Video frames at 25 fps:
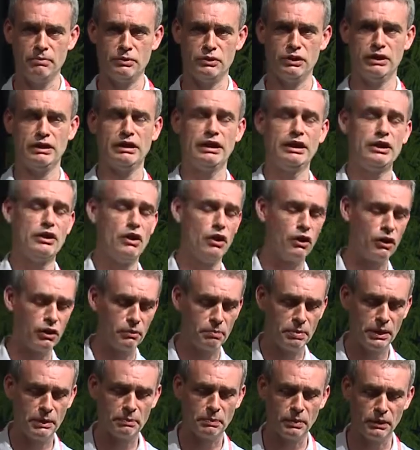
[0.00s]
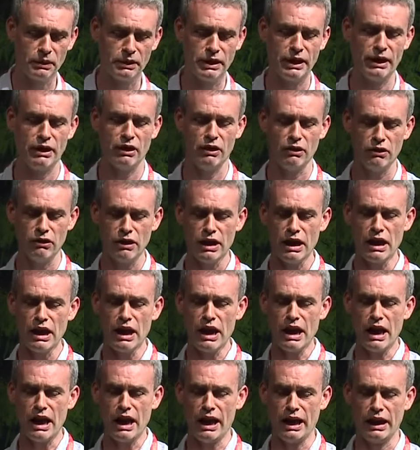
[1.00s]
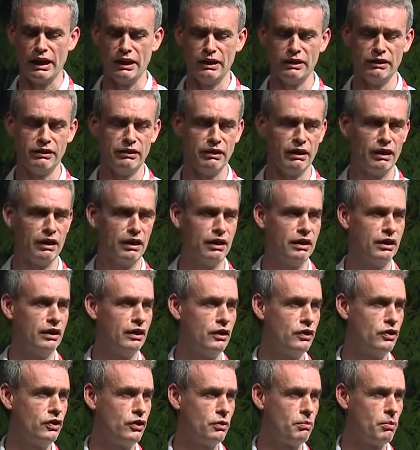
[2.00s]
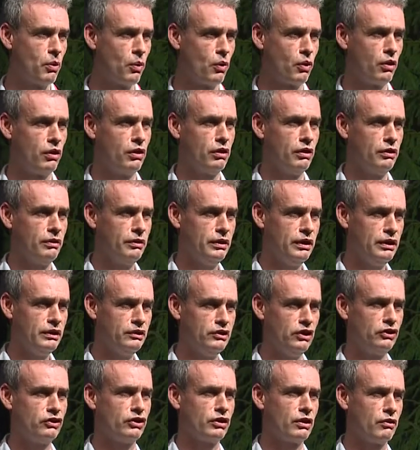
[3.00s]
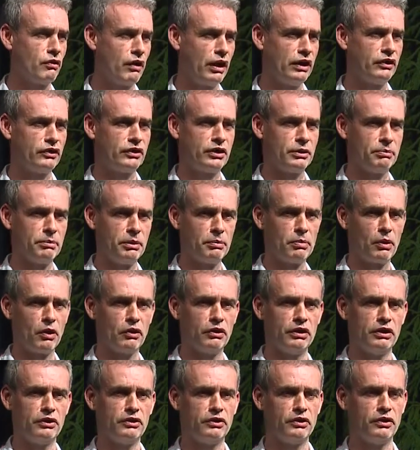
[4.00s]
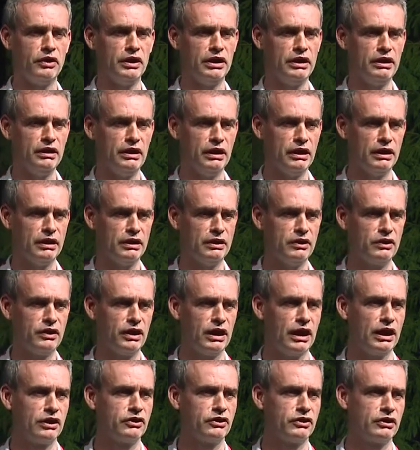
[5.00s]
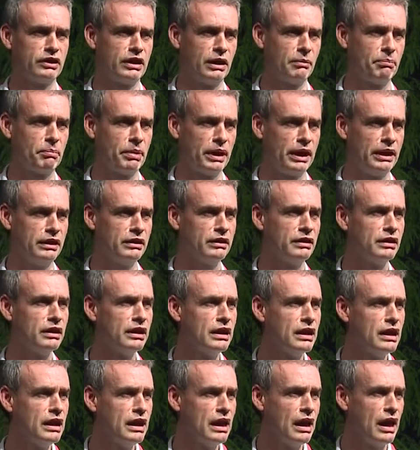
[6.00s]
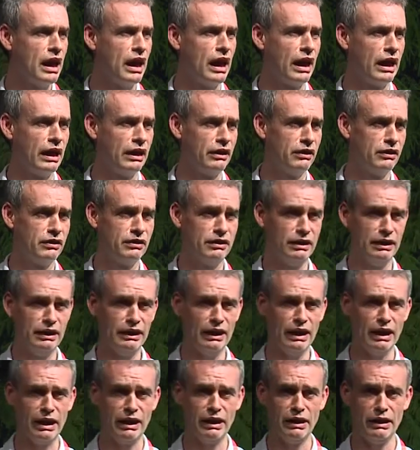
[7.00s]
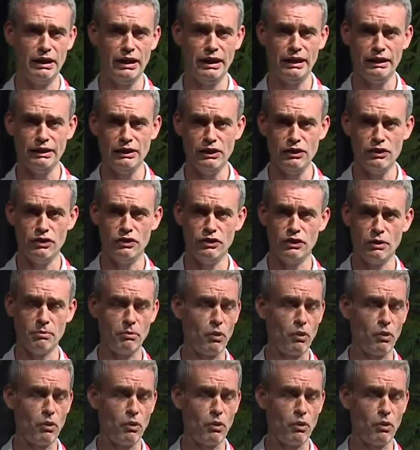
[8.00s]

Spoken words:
particularly younger people care, and the more digital rights can be brought into the election campaign. And the